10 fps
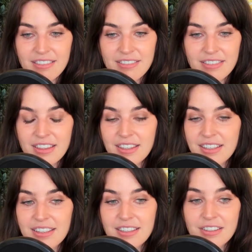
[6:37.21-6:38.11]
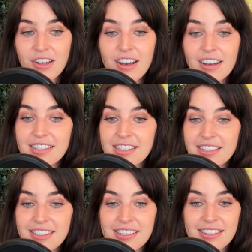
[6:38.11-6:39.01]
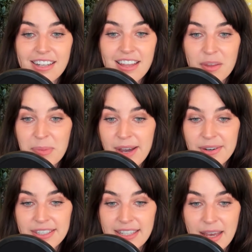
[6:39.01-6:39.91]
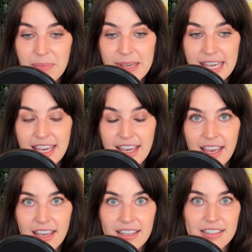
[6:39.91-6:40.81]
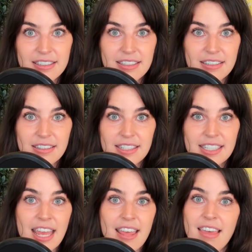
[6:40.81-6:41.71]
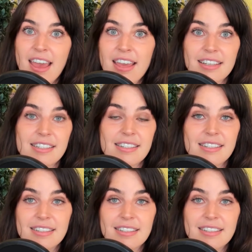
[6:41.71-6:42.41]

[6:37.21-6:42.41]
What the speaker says: the laws, the powers that be, say that